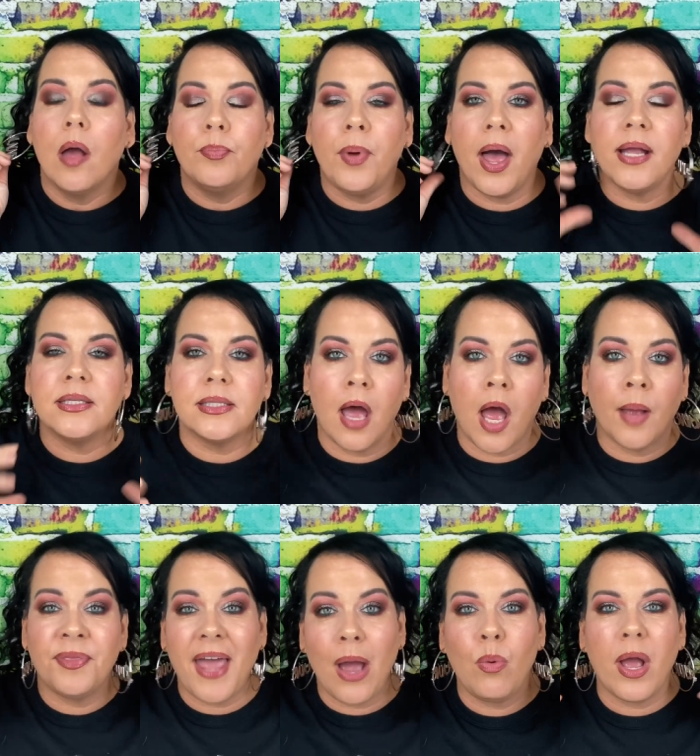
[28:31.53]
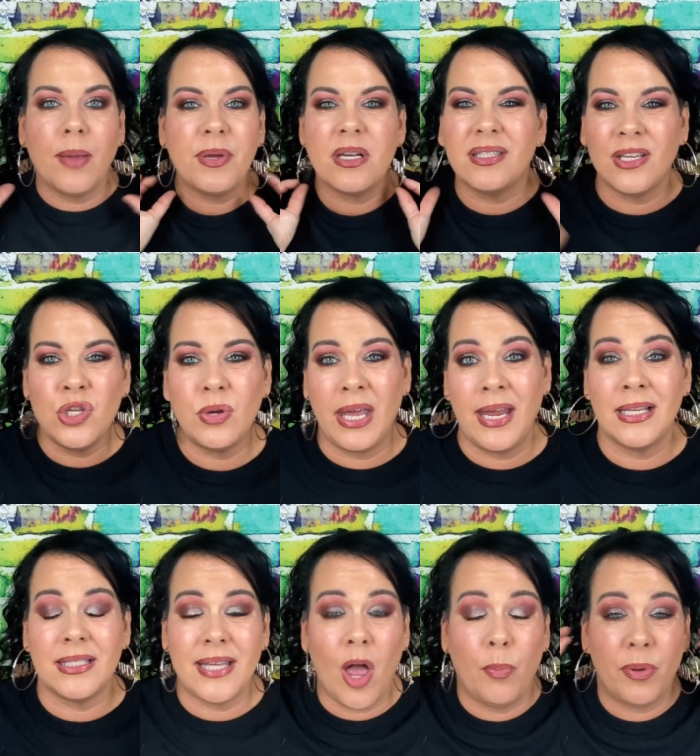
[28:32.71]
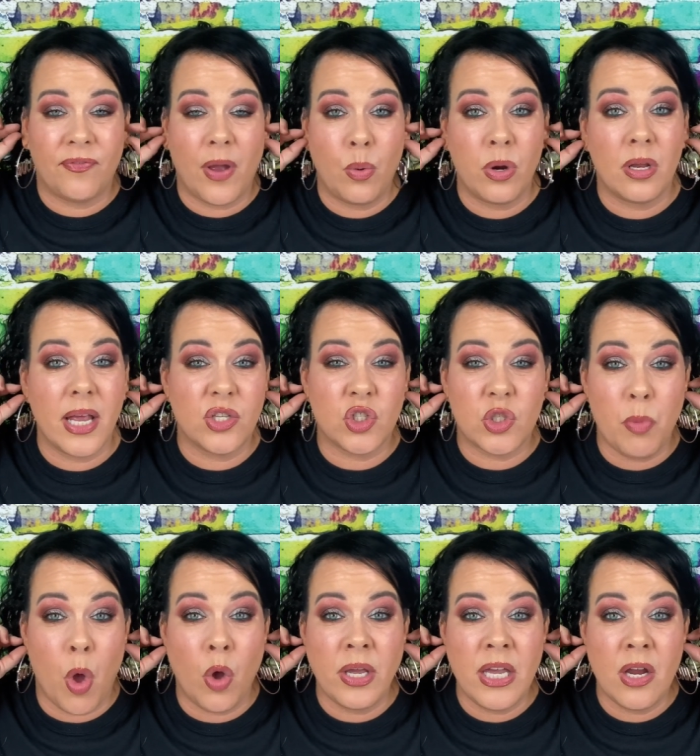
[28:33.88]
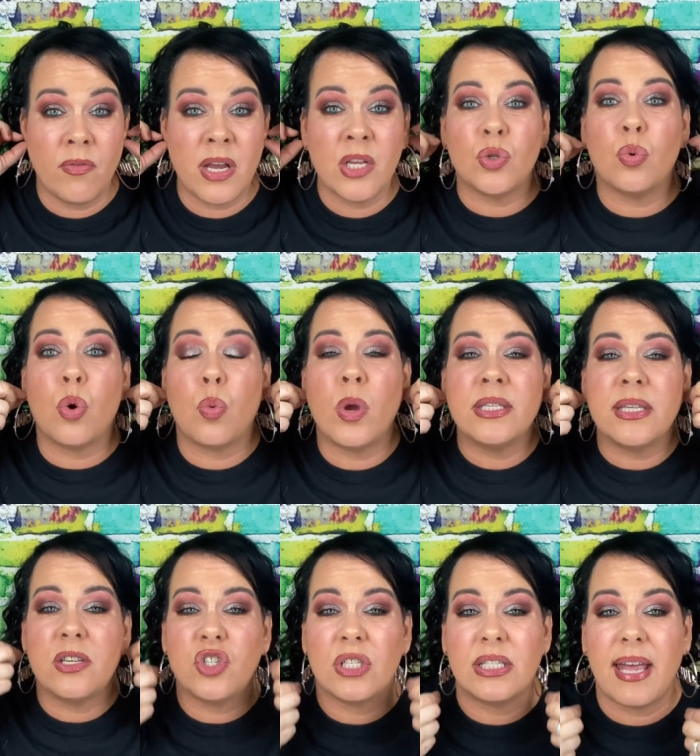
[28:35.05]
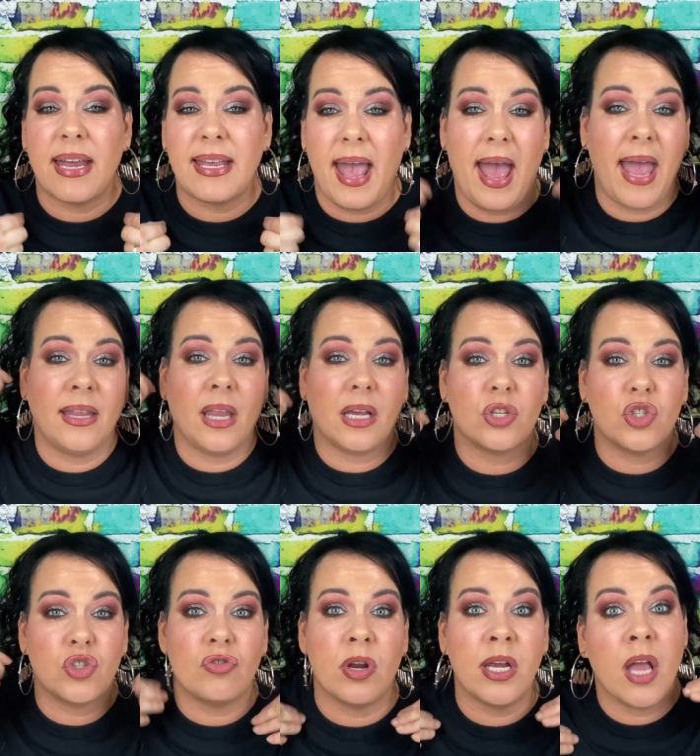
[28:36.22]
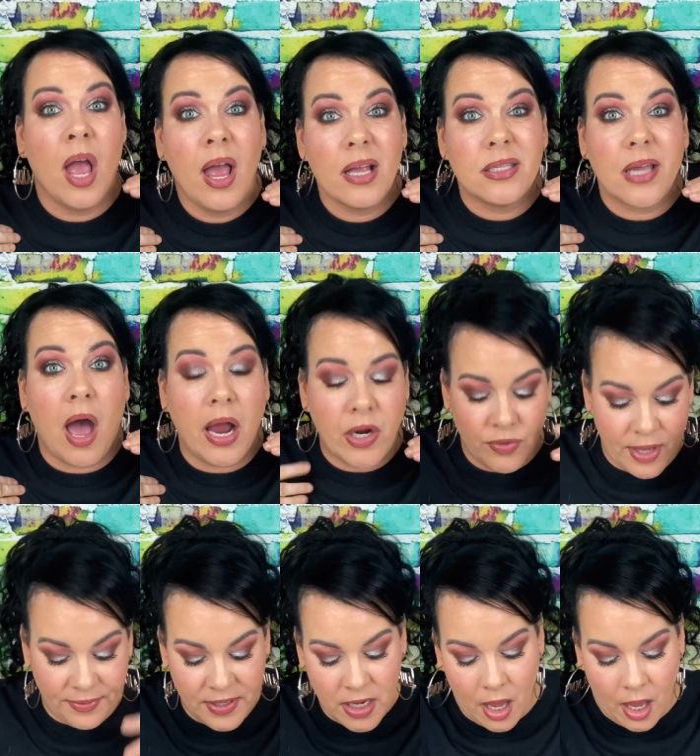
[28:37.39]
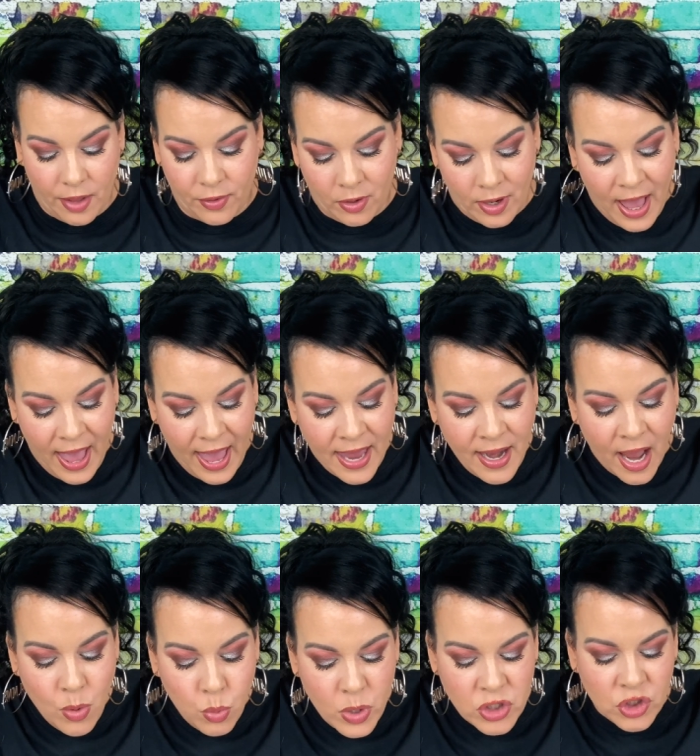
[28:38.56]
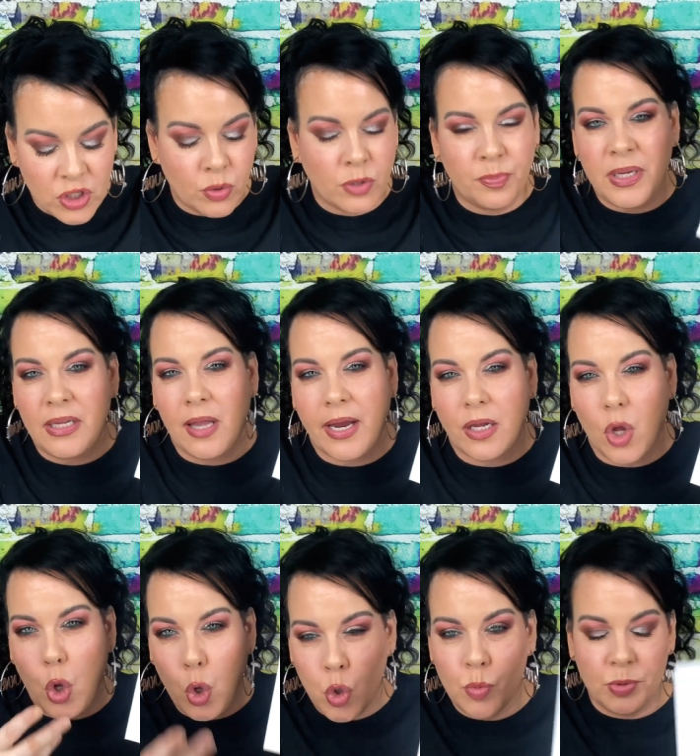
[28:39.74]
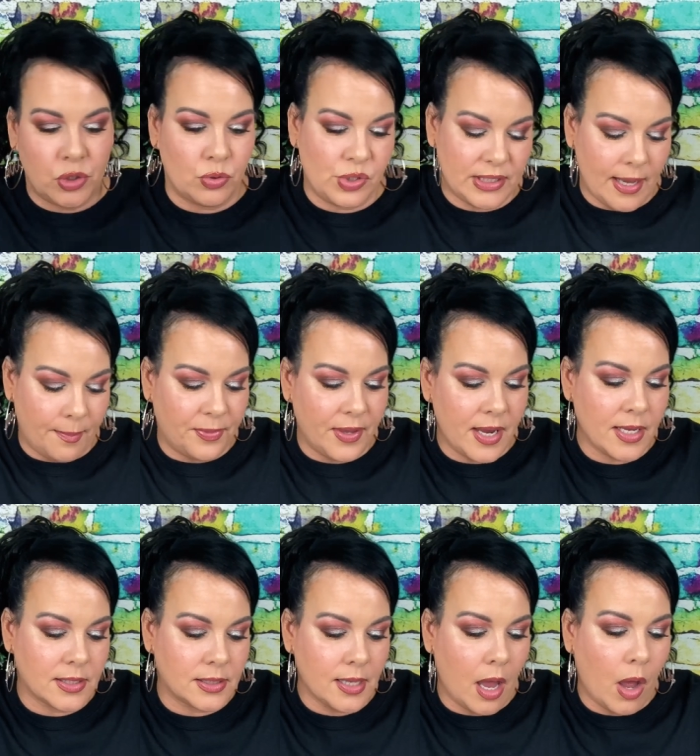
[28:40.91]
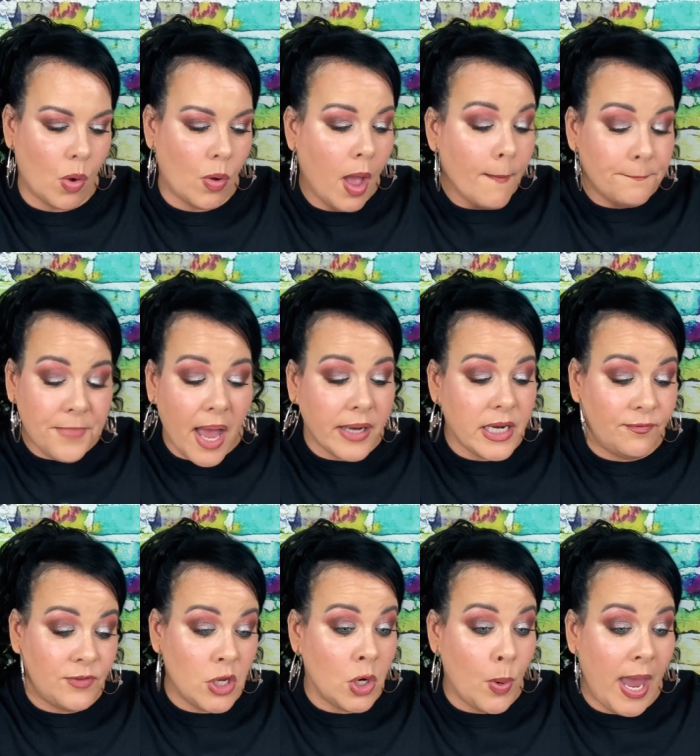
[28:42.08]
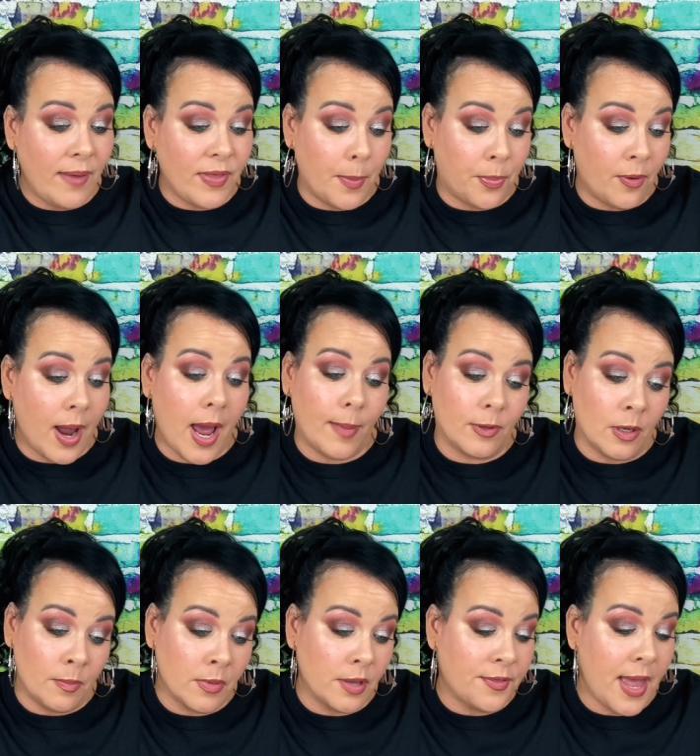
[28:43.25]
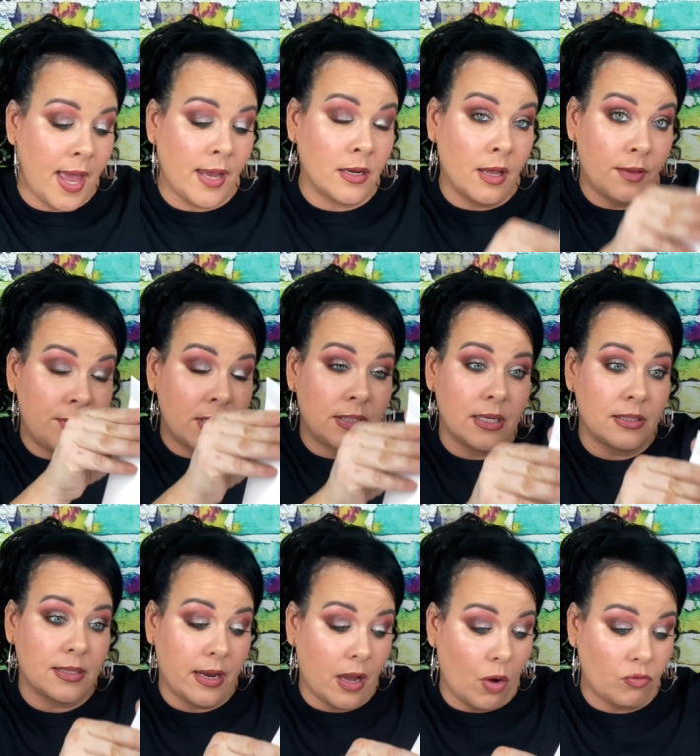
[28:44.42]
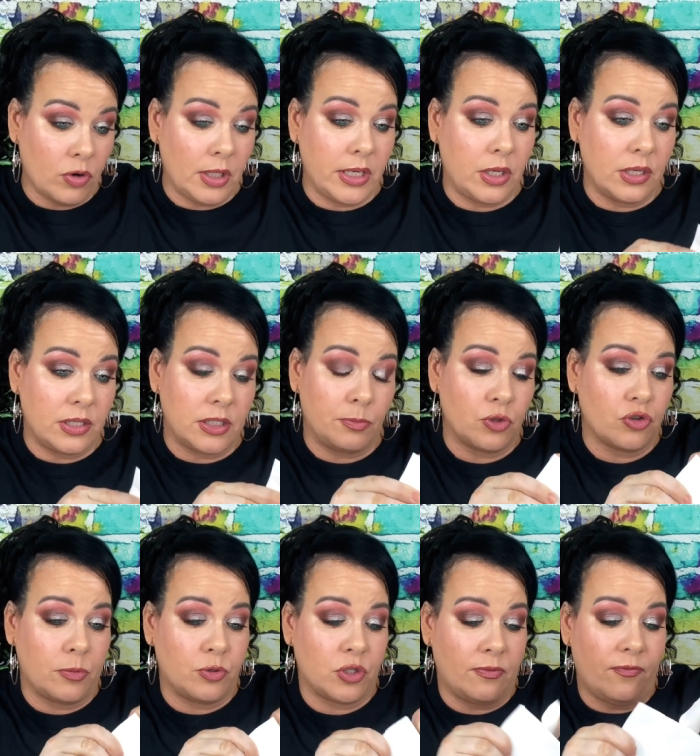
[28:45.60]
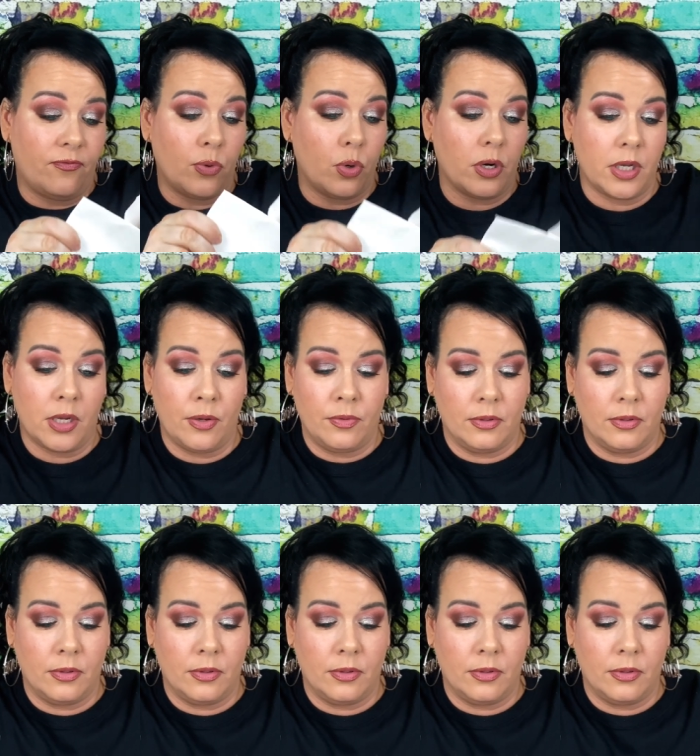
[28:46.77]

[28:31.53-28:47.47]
But um, that way, because then you can't tell. But if I wear like small earrings or ones that just like hang like a string, it's higher than the other. And I wish there would be like hoops or something. So, but if you don't have that problem, then this is like a really good subscription description for you.